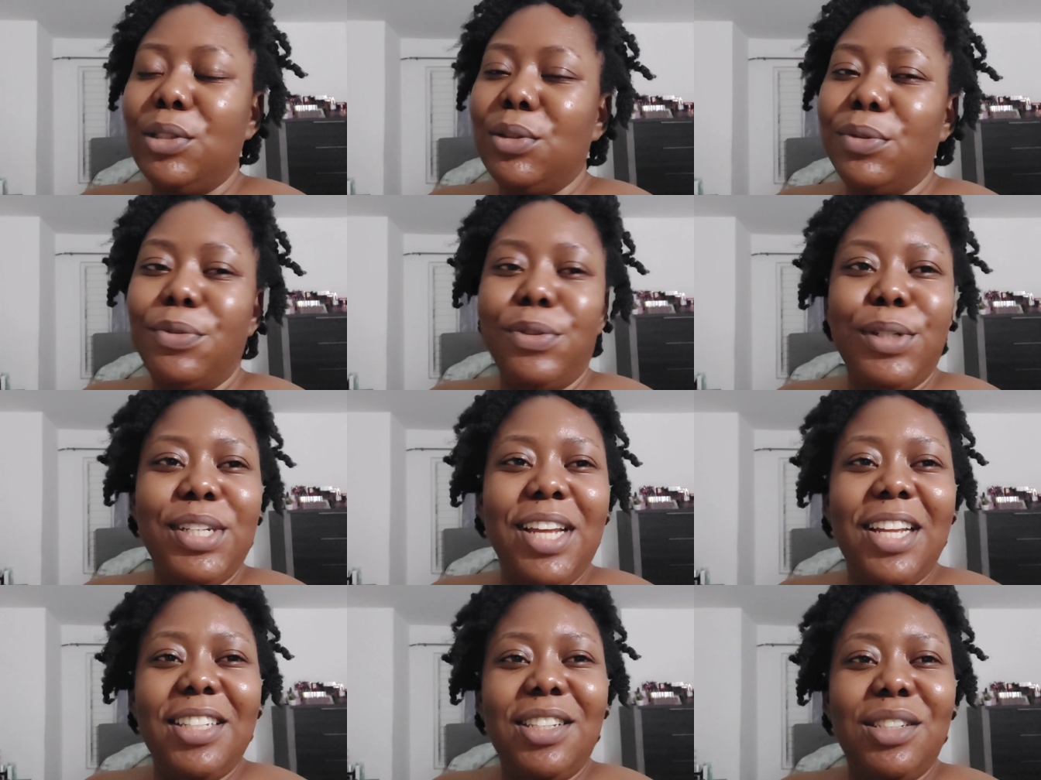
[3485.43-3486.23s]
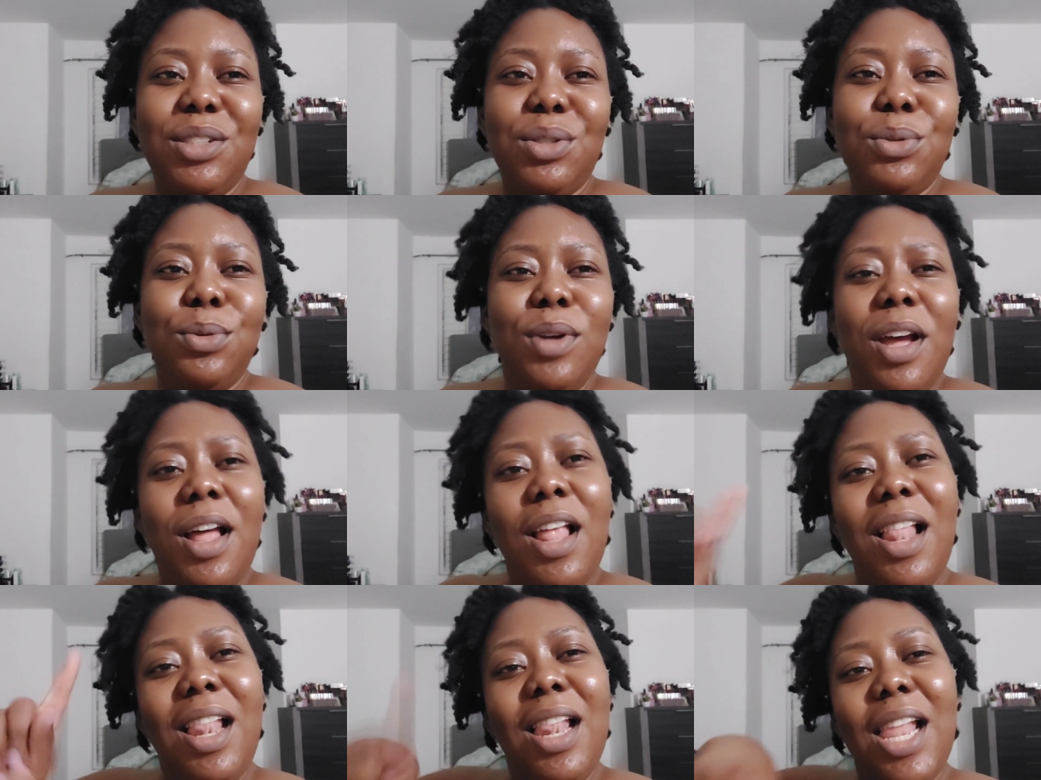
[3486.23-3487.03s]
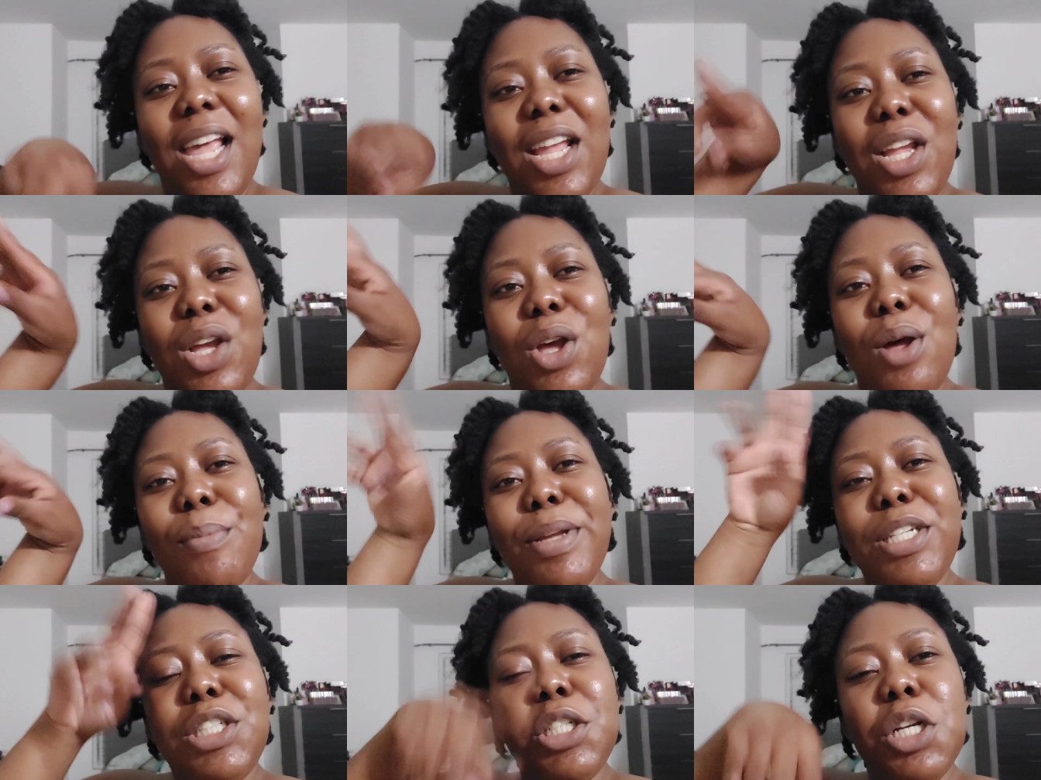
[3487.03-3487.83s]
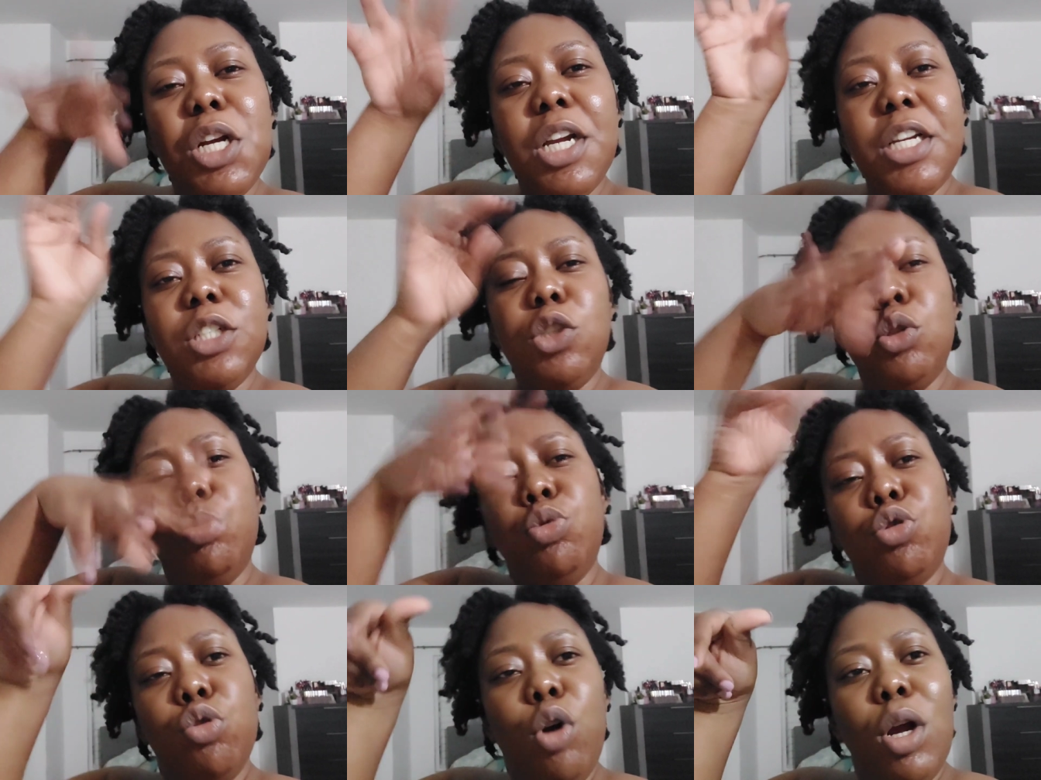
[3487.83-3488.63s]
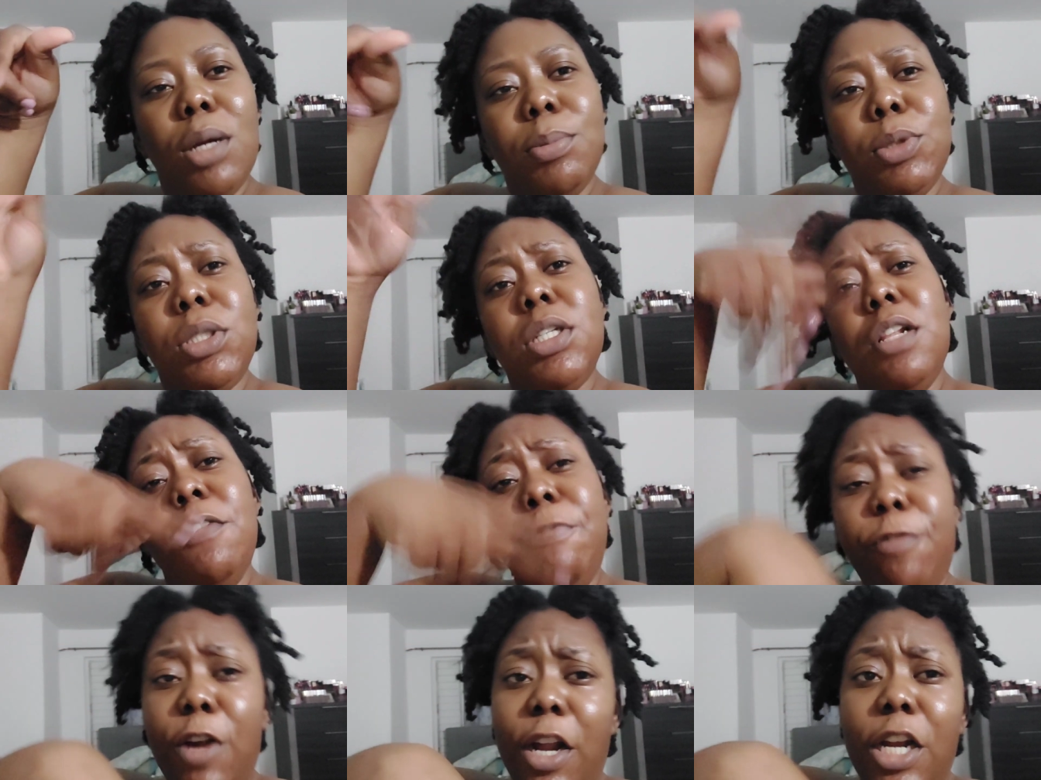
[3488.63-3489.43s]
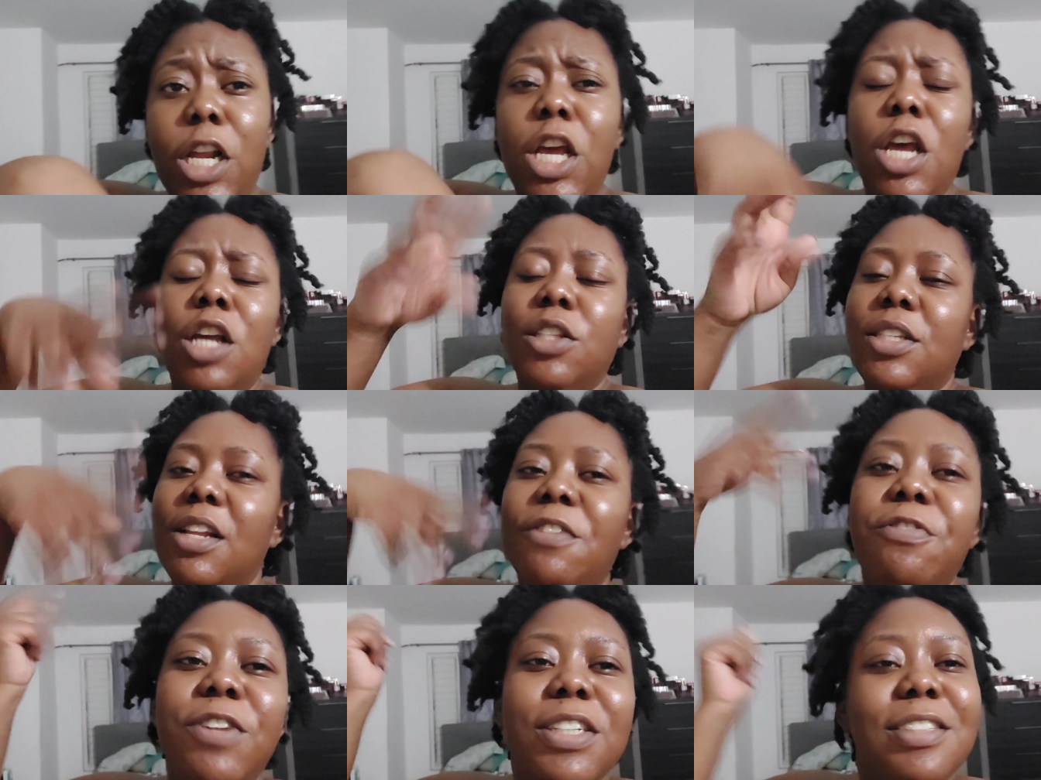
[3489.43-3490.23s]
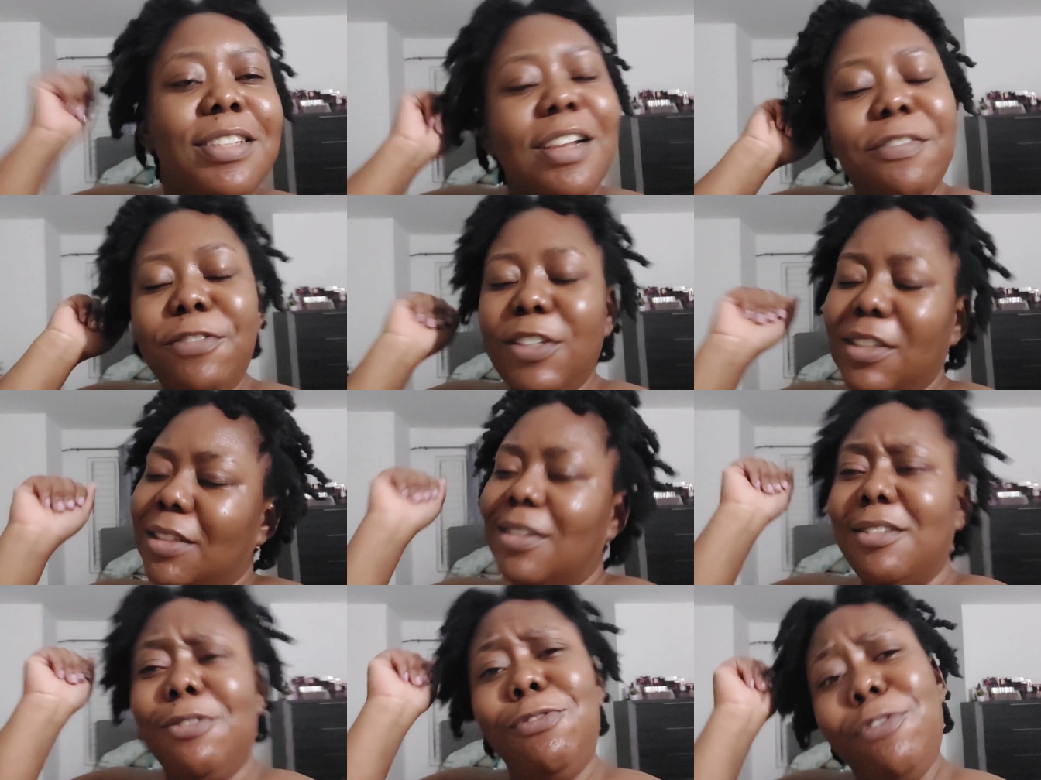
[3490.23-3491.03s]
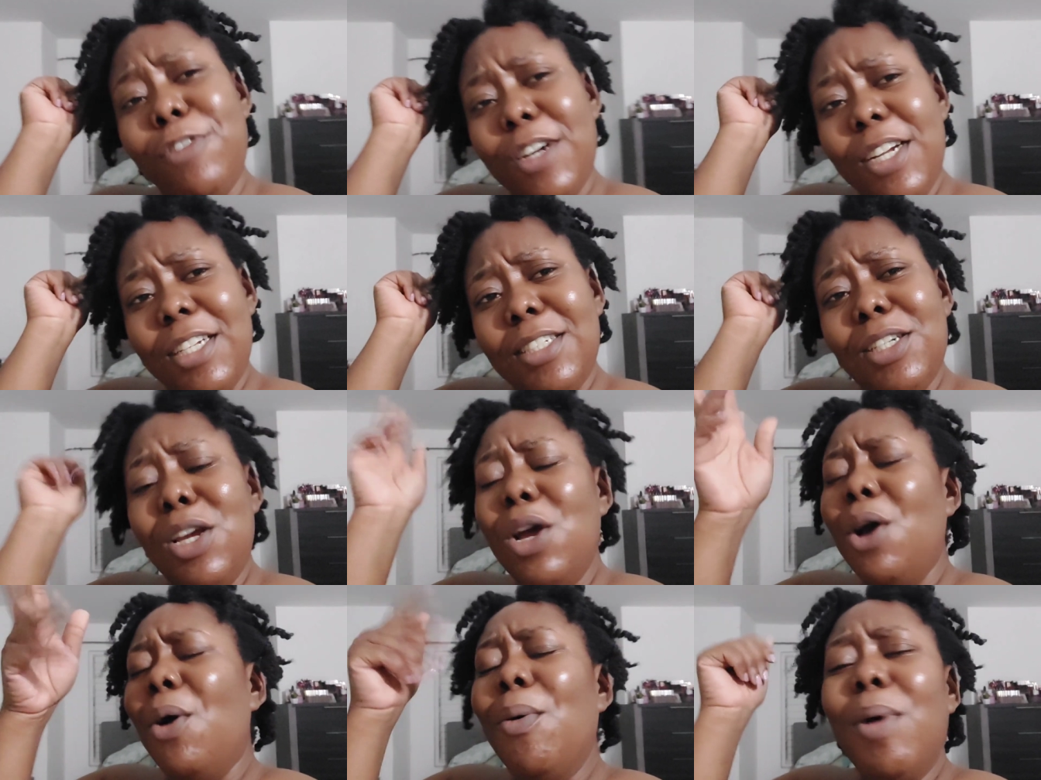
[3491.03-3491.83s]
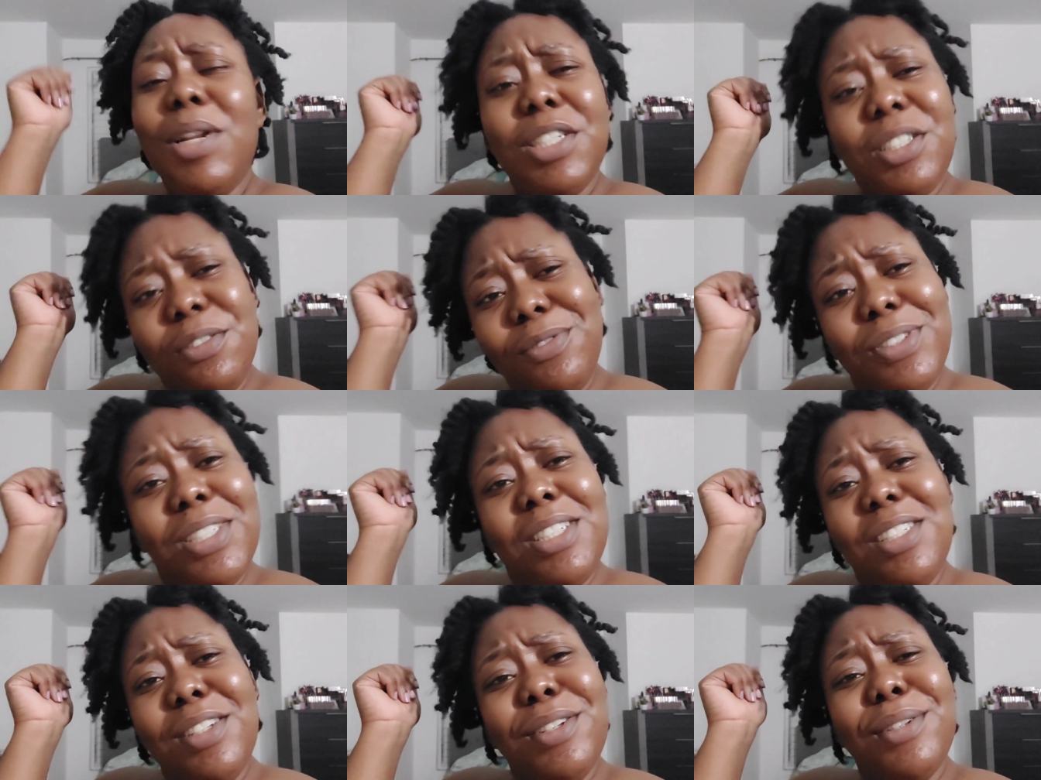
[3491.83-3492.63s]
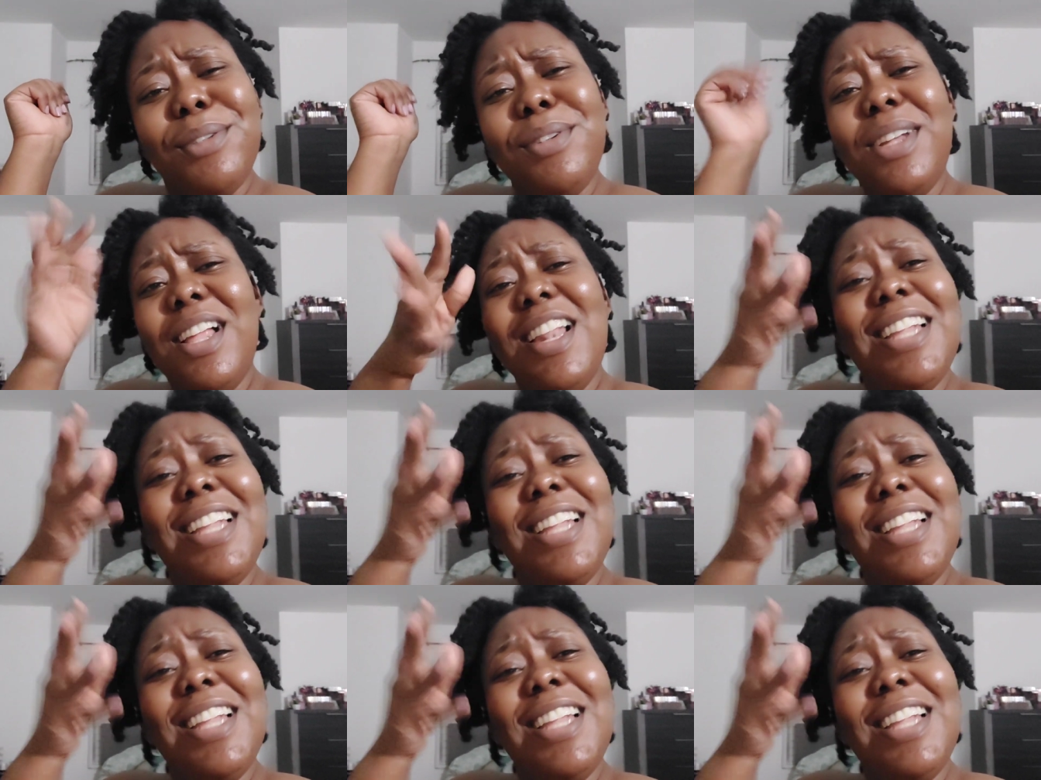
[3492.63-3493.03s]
Don't forget to like, comment, share, and subscribe, and tell a friend, tell a friend, tell a friend, tell a friend, watch the video.